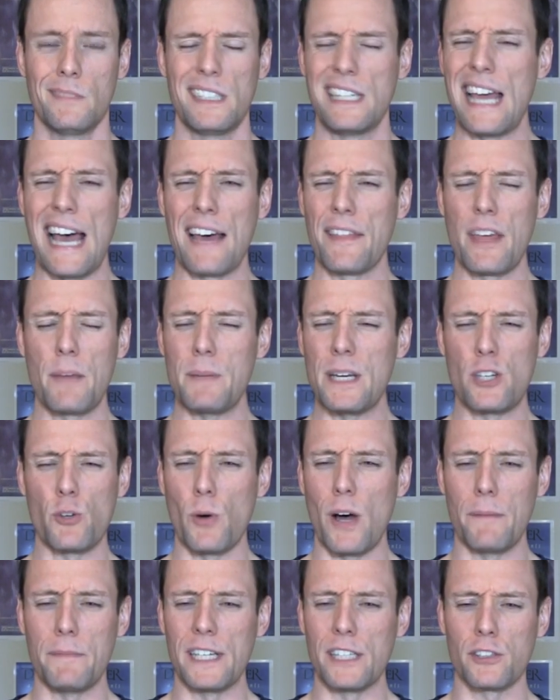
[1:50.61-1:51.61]
Nah, that'd be
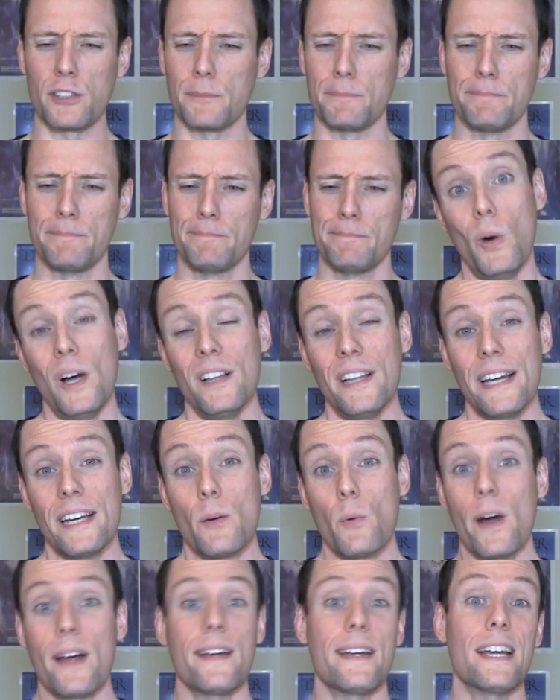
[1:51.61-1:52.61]
too obvious. Well,
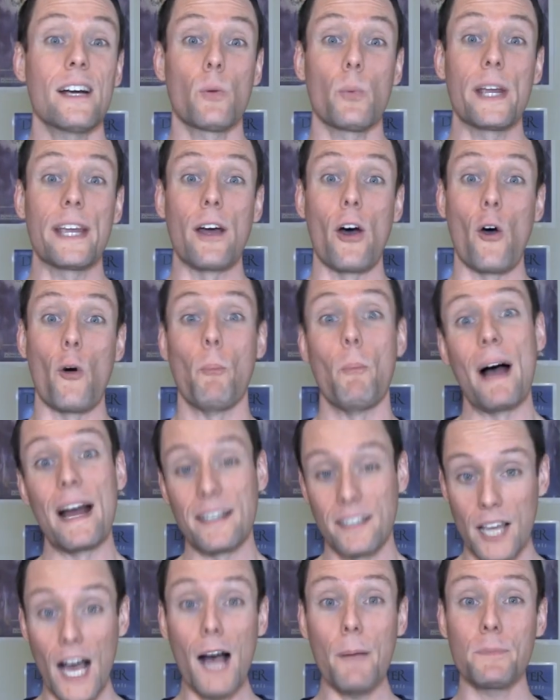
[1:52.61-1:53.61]
anyway, here we go.
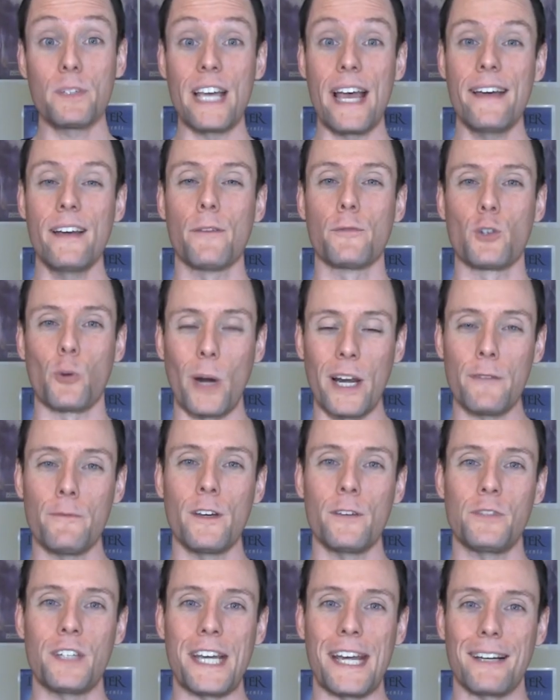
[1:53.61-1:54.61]
My top 10 of
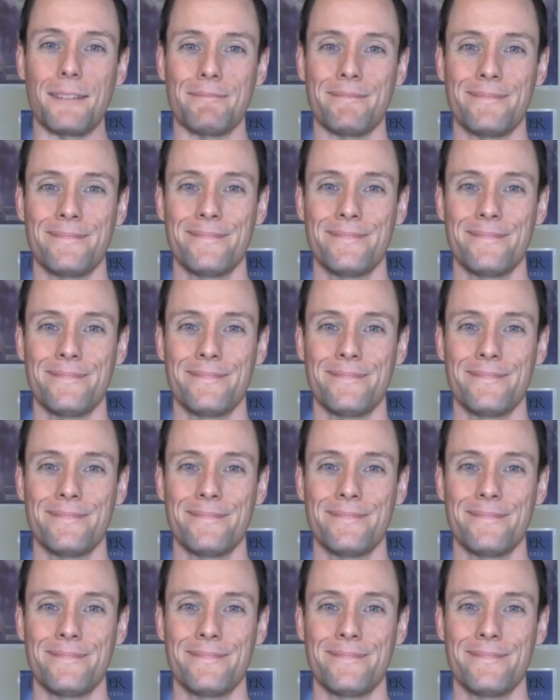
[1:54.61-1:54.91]
2015.